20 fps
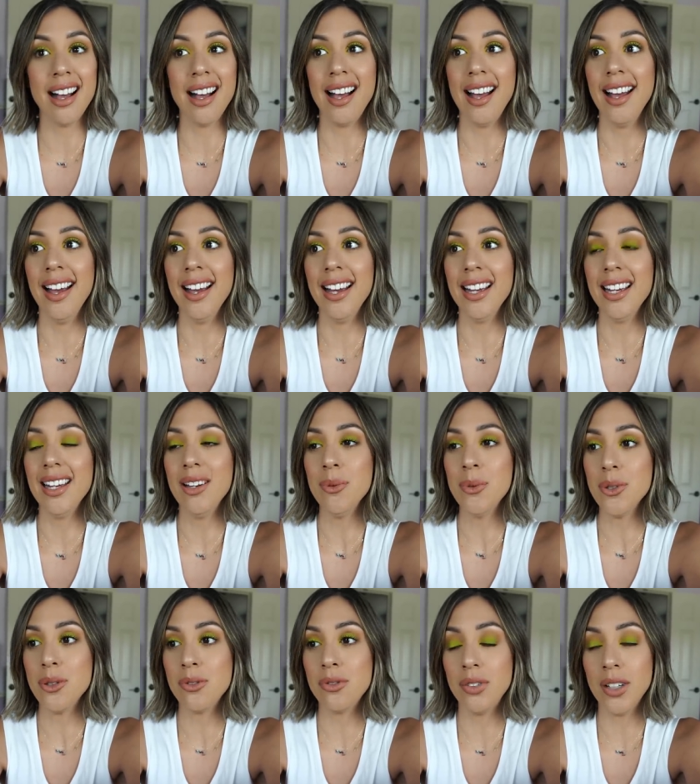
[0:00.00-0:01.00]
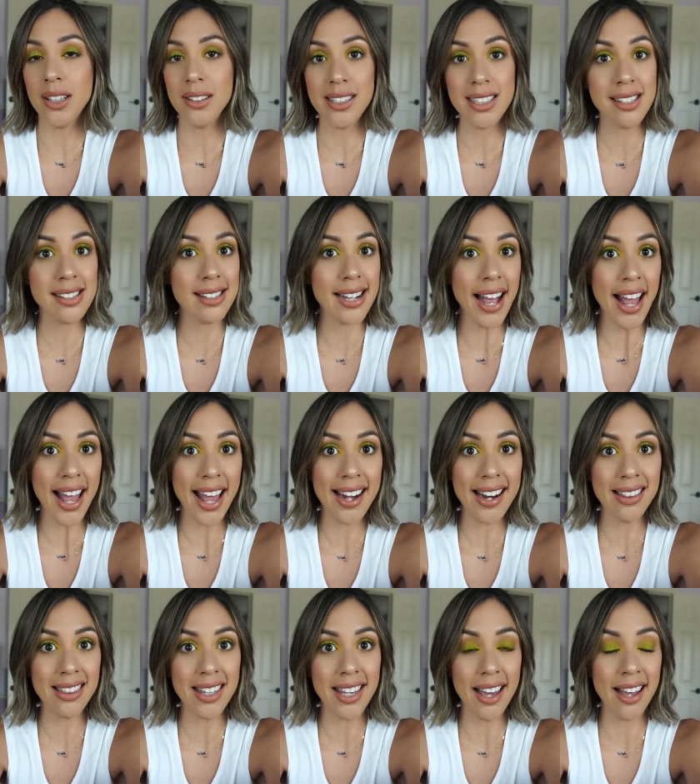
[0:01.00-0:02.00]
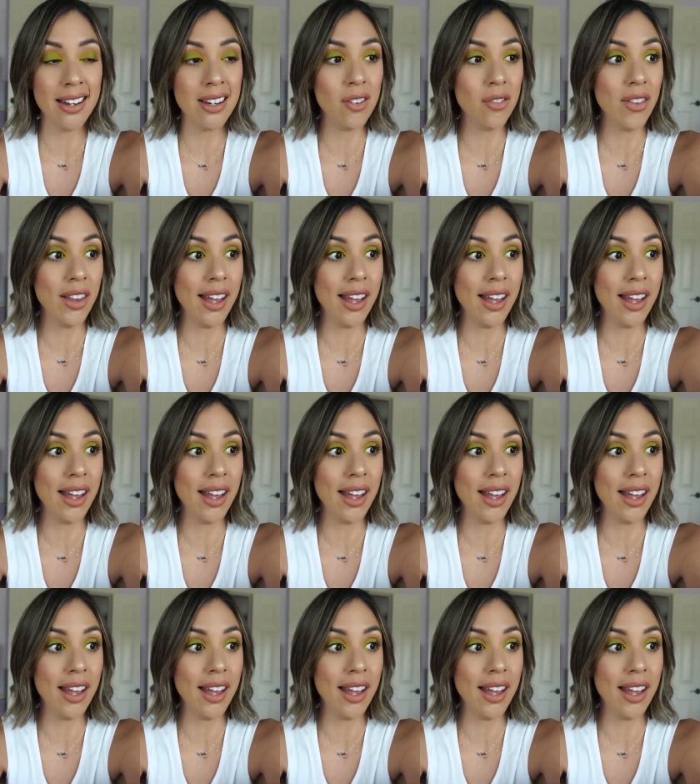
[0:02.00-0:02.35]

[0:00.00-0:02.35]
I was very sad at the end of